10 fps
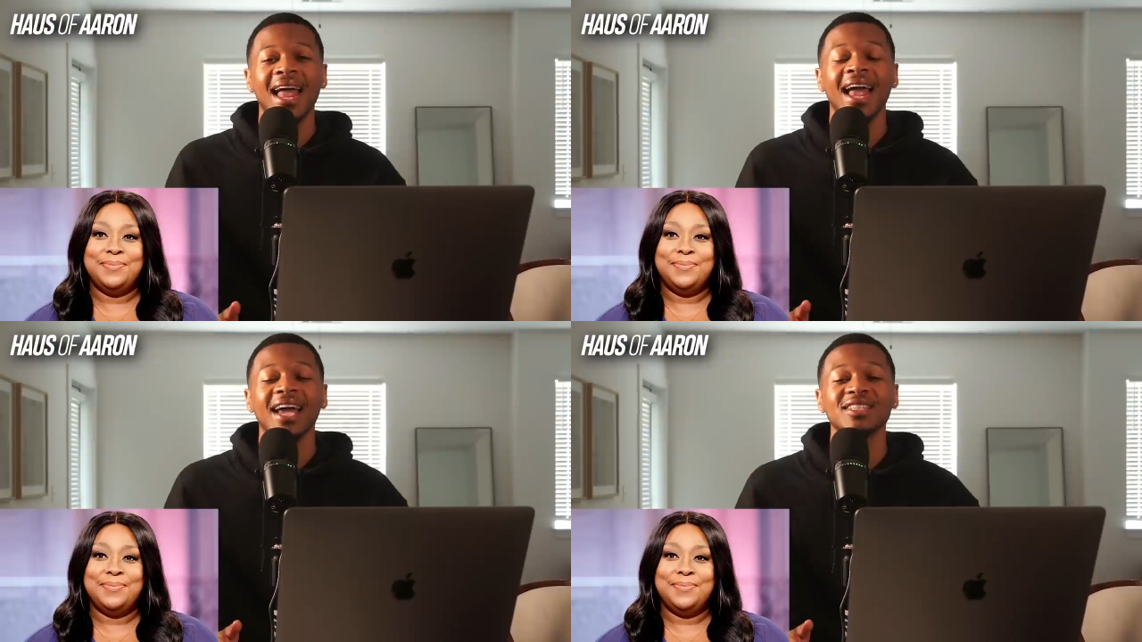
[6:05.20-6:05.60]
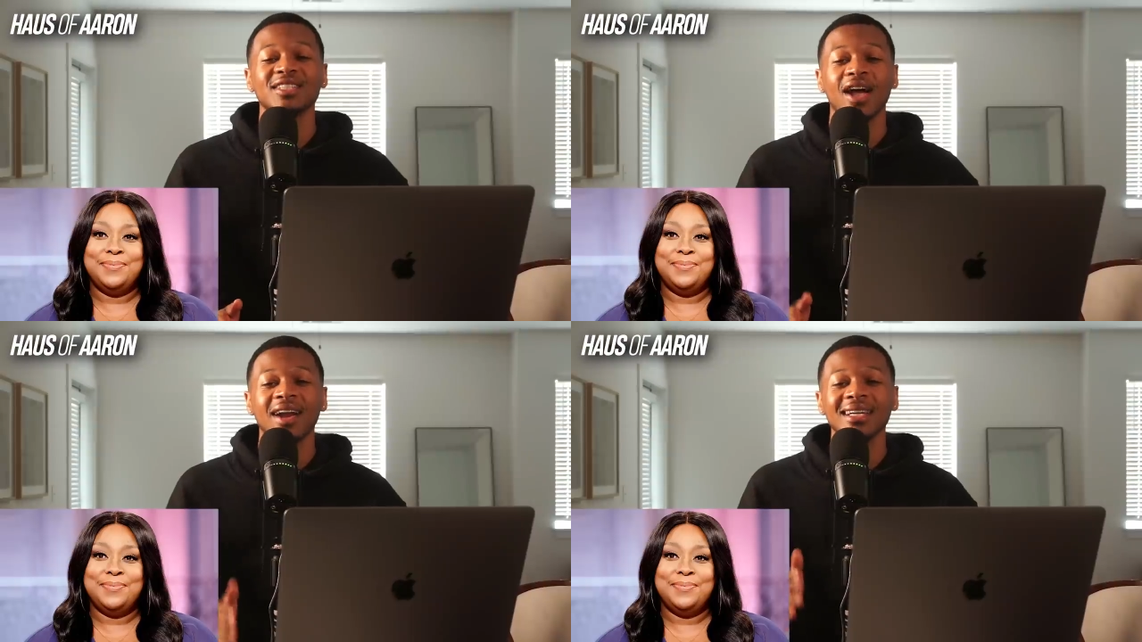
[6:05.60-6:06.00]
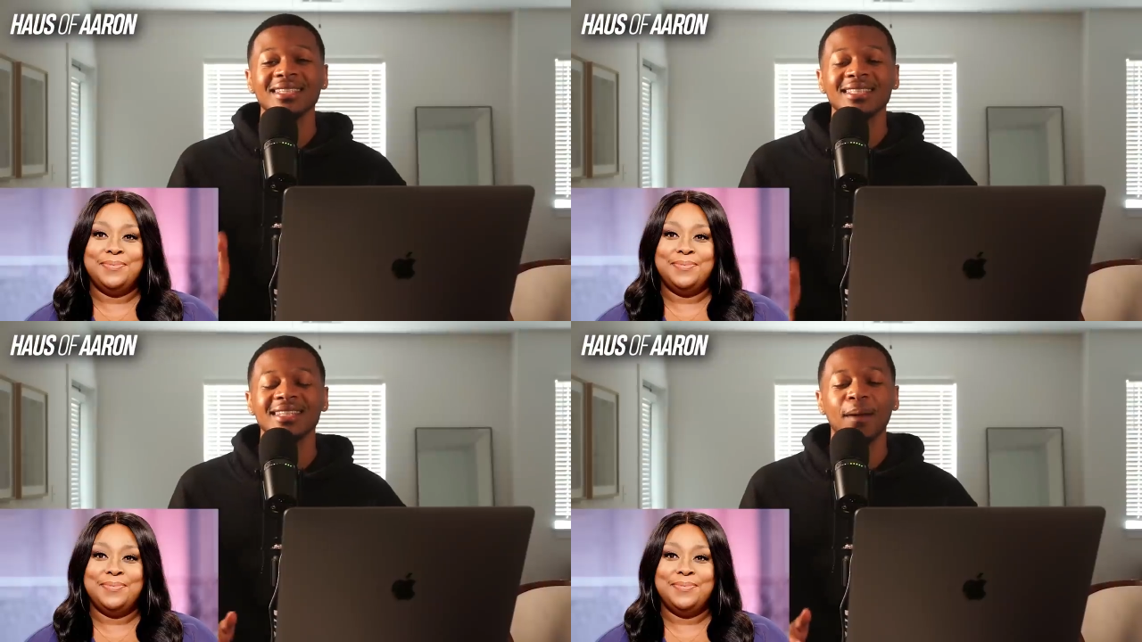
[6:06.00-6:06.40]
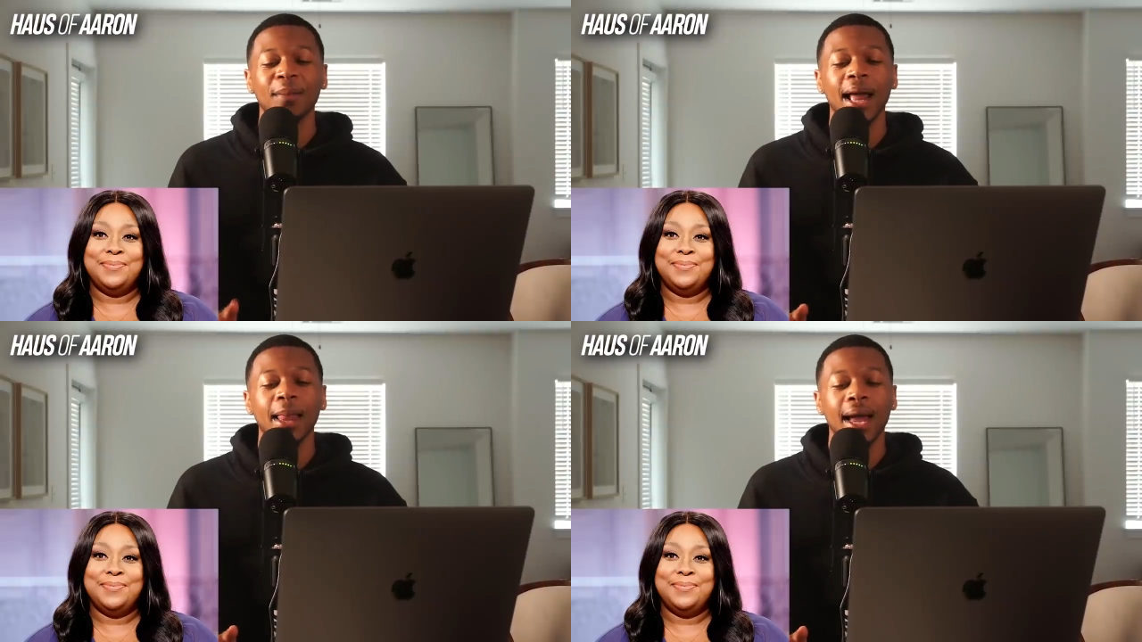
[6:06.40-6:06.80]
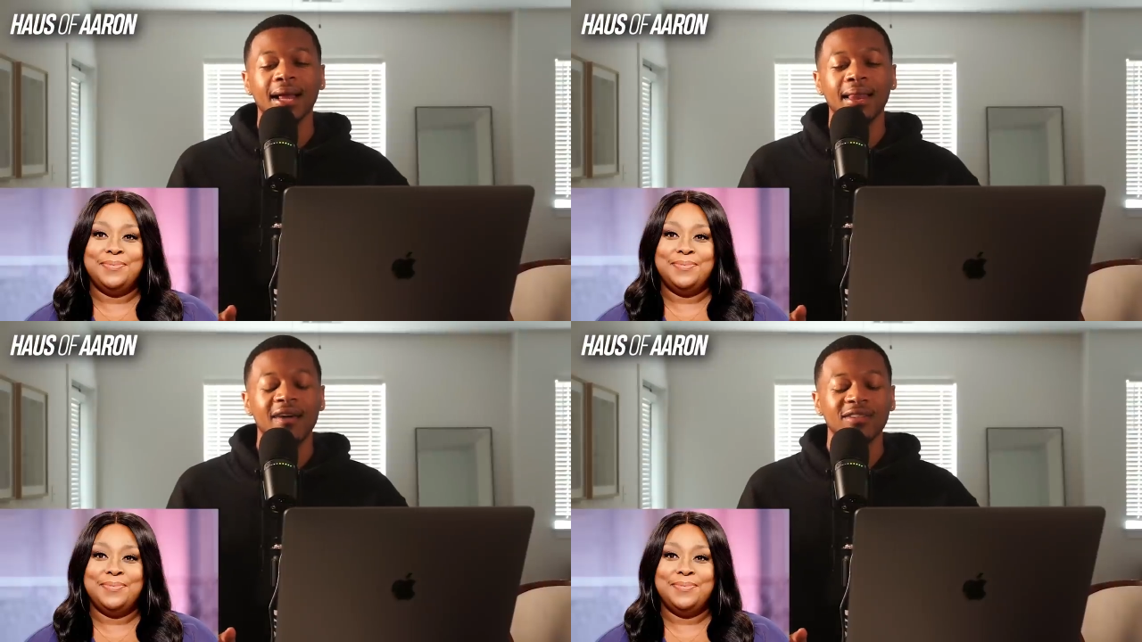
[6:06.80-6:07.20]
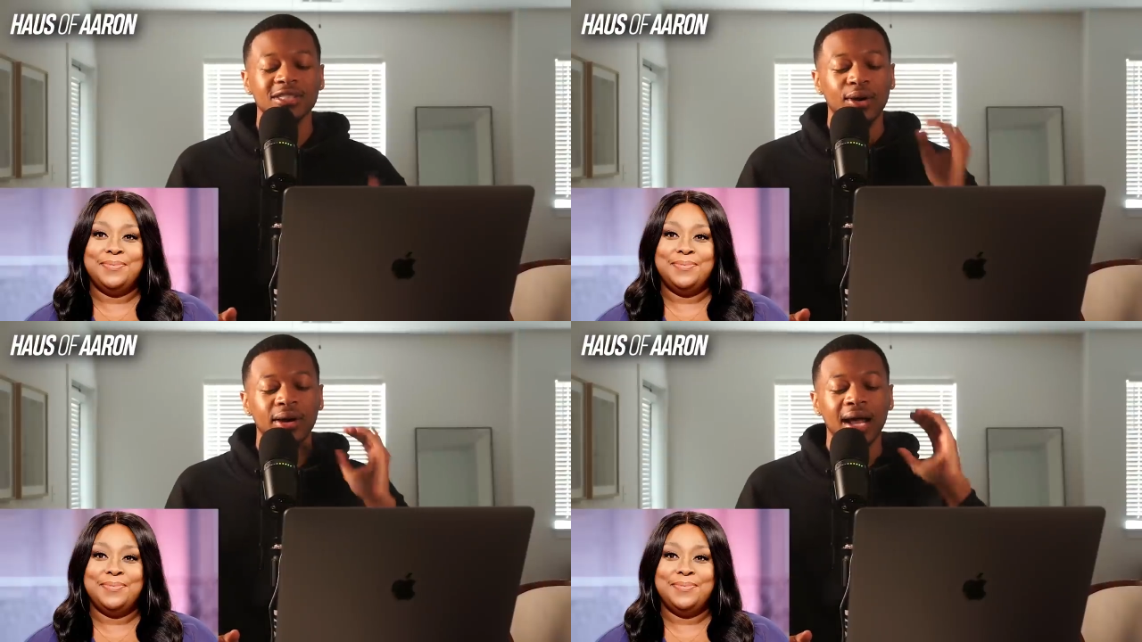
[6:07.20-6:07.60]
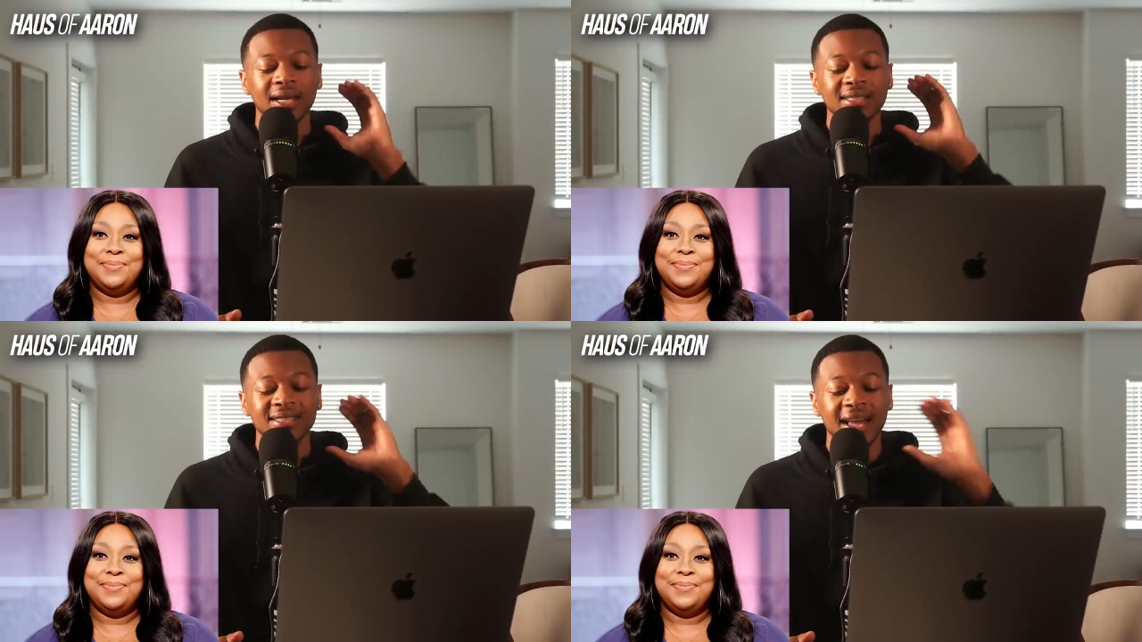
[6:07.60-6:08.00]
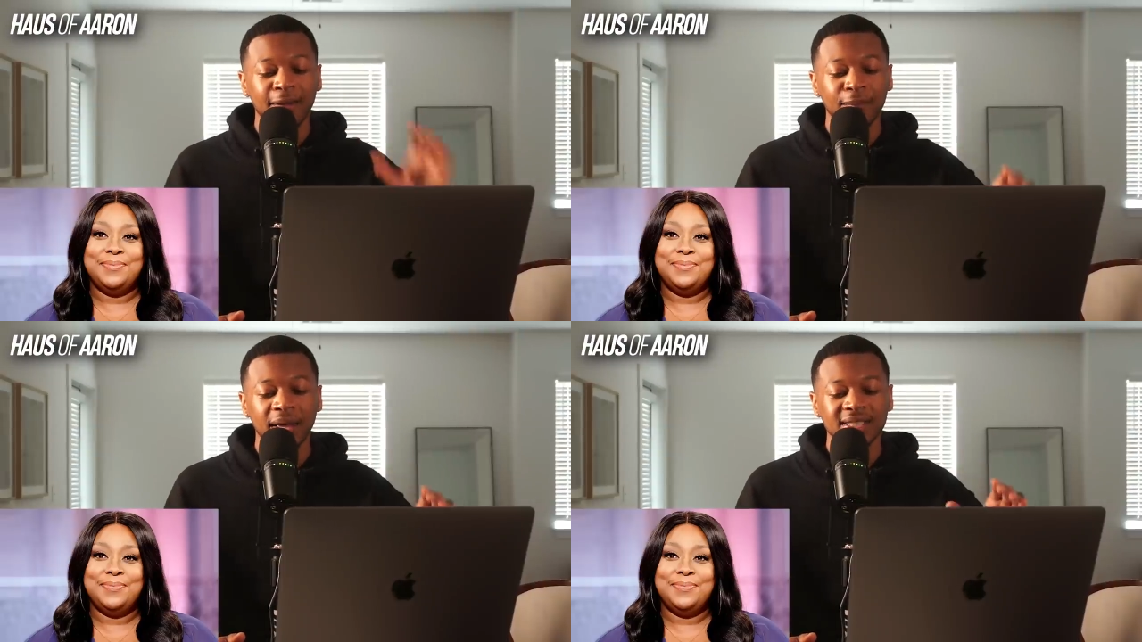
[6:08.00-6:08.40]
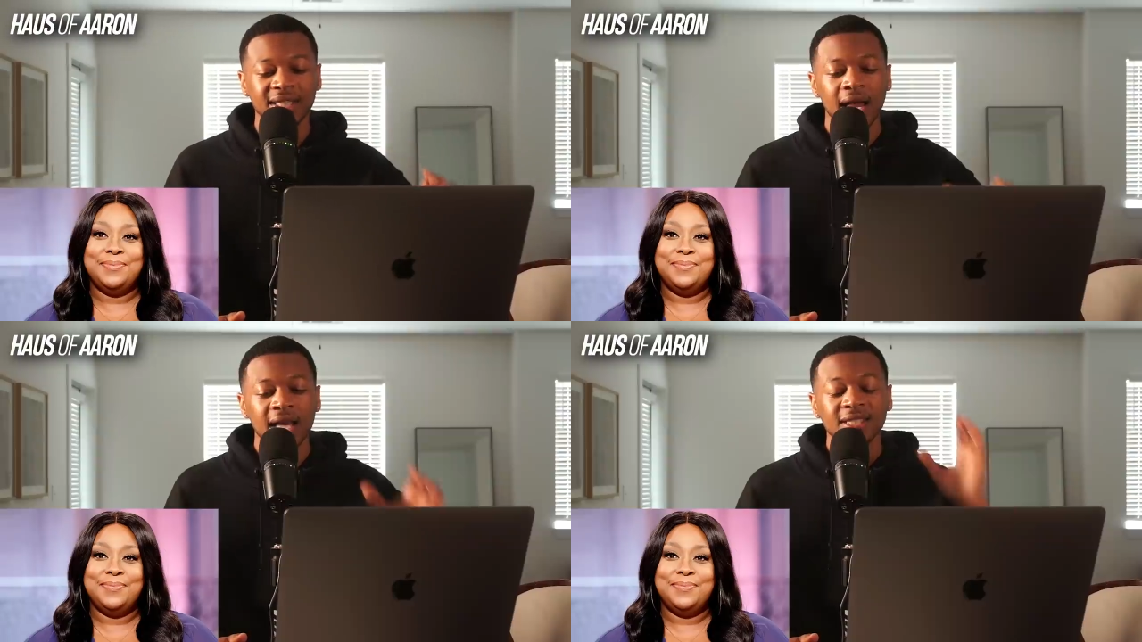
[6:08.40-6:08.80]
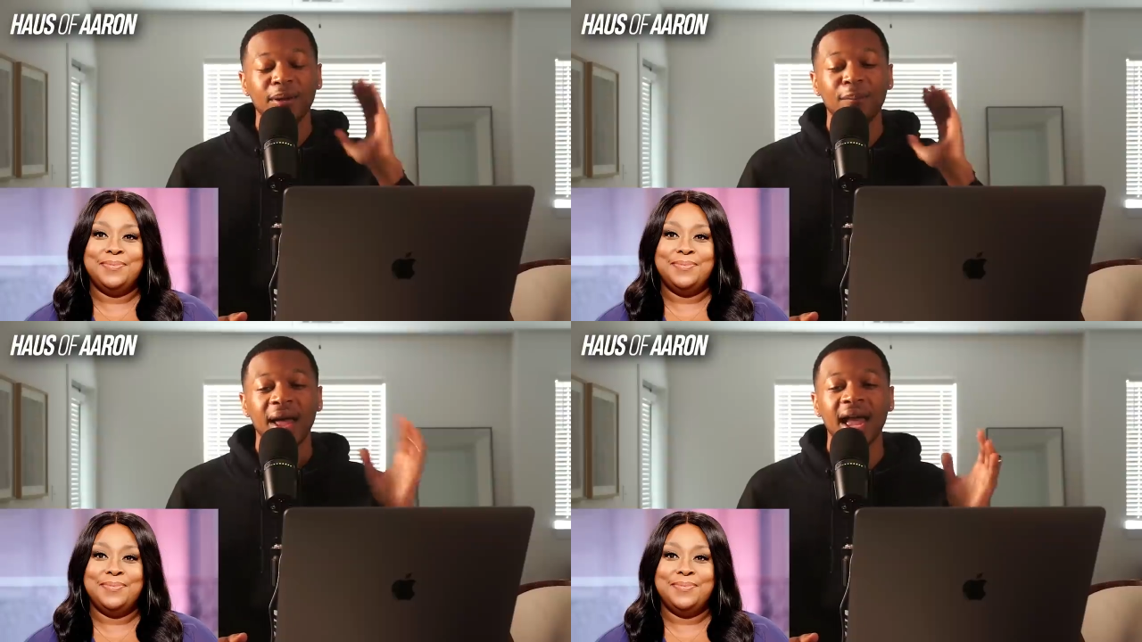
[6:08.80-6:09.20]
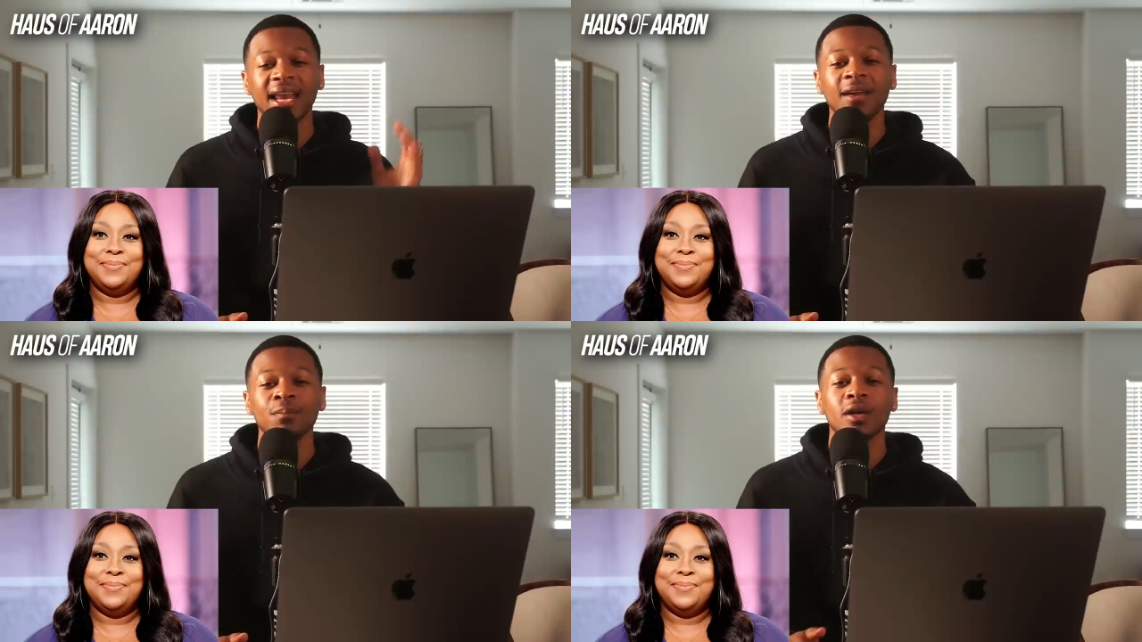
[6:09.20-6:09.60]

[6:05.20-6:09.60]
Speaker 1: It's starting to seem like Lonnie Love is throwing out these statements to be petty